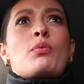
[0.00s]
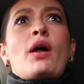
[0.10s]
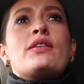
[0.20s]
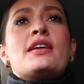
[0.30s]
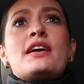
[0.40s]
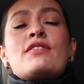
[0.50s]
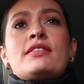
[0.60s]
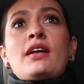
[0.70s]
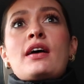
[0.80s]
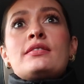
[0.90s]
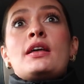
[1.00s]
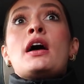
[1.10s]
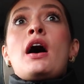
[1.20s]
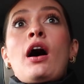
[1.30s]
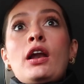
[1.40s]
The one nearest us,
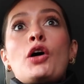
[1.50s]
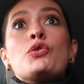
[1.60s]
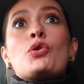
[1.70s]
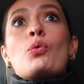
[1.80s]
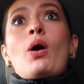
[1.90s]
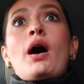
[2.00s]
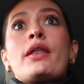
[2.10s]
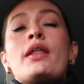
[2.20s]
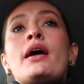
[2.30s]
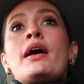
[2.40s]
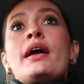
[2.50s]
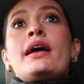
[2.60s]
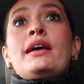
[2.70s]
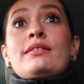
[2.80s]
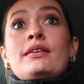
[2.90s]
our local
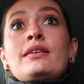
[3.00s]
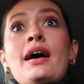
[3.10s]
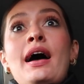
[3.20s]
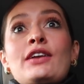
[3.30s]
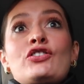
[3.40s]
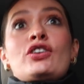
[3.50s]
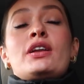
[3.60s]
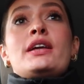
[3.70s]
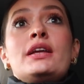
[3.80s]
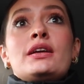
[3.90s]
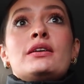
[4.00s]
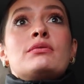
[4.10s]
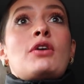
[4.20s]
one, isn't actually